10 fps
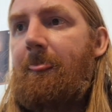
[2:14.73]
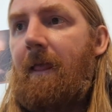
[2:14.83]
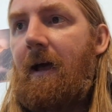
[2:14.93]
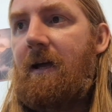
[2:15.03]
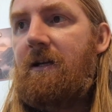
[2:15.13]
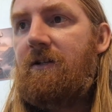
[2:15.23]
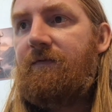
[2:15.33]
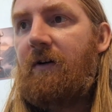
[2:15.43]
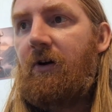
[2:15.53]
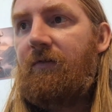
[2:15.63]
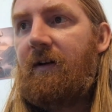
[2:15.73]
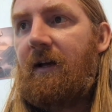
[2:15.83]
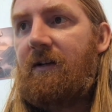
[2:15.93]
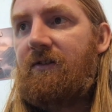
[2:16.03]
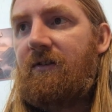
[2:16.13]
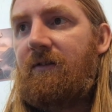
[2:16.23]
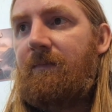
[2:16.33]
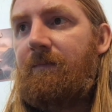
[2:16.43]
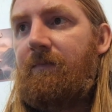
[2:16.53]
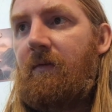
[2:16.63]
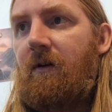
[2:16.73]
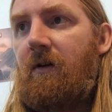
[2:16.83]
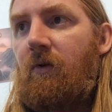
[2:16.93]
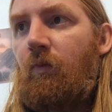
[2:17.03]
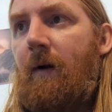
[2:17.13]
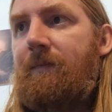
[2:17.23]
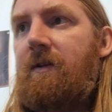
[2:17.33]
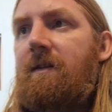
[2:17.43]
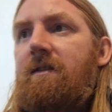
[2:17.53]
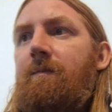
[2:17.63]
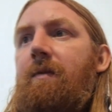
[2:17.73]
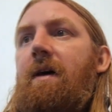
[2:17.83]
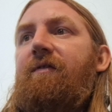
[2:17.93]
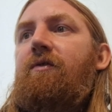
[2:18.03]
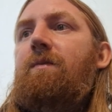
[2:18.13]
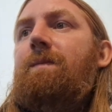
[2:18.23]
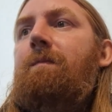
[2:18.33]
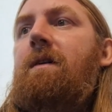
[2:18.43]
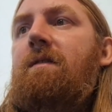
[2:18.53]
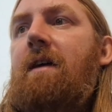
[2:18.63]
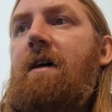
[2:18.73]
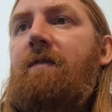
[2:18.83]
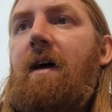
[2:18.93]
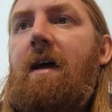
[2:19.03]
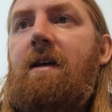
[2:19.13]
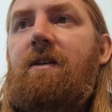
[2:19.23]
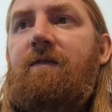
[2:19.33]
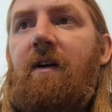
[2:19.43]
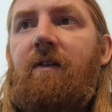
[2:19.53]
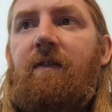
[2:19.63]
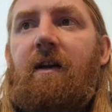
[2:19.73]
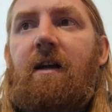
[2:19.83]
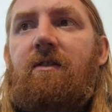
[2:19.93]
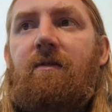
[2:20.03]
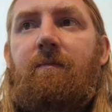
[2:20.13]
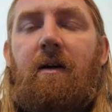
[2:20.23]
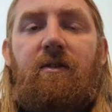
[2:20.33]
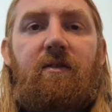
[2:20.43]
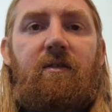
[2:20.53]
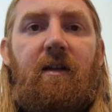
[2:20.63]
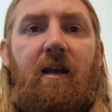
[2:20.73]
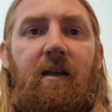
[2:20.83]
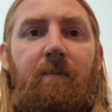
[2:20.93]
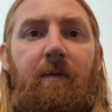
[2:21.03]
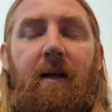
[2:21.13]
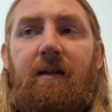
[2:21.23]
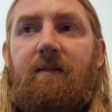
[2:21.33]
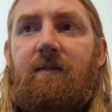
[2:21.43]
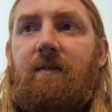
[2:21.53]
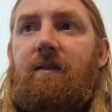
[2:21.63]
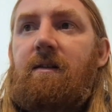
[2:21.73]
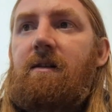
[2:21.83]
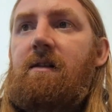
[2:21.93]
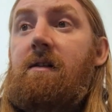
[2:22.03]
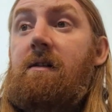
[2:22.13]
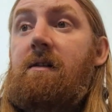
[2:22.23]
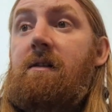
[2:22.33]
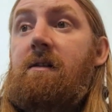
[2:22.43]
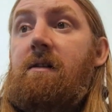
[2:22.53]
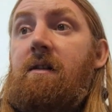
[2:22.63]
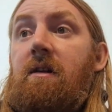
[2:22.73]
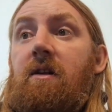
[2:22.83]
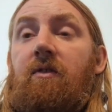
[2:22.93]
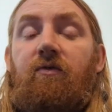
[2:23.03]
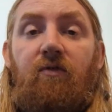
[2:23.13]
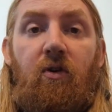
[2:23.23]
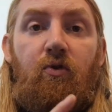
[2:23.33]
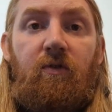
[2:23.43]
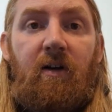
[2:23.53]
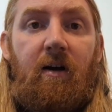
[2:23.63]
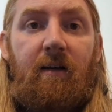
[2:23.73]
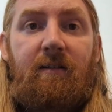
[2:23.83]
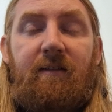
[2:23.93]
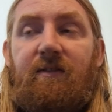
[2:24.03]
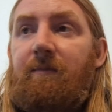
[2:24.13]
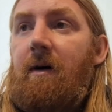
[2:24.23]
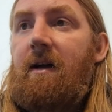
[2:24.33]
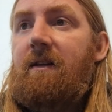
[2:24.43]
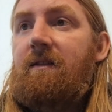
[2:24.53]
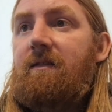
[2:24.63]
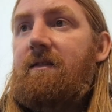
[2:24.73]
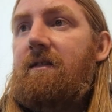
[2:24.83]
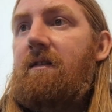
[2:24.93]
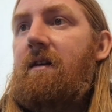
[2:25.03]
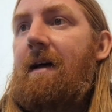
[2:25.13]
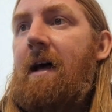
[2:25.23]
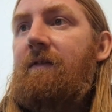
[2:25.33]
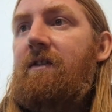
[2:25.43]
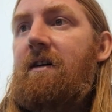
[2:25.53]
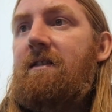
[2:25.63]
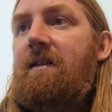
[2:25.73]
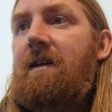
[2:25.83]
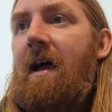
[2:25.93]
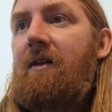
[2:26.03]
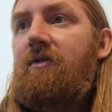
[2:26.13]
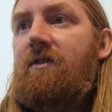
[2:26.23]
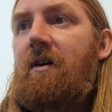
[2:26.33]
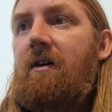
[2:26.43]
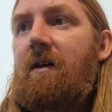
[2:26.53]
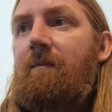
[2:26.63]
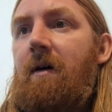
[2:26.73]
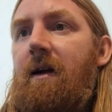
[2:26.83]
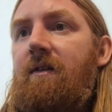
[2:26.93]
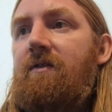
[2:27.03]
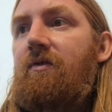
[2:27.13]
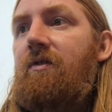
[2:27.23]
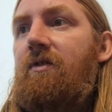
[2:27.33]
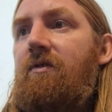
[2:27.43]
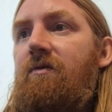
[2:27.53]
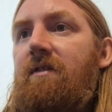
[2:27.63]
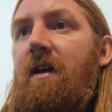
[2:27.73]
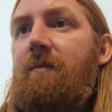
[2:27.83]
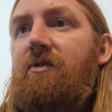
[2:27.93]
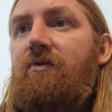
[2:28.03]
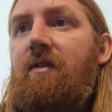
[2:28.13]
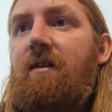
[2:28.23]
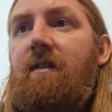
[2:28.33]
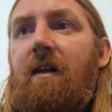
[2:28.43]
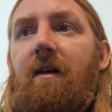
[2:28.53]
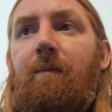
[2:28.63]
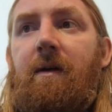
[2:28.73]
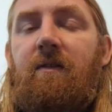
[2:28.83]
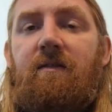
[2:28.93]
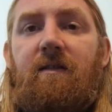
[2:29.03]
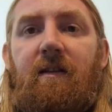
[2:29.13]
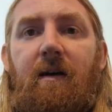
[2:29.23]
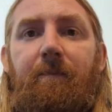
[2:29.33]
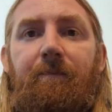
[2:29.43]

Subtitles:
Age verification. Websites and platforms must have age verification measures in place. No targeting to minors. Advertising cannot target minors or use imagery that appeals to them.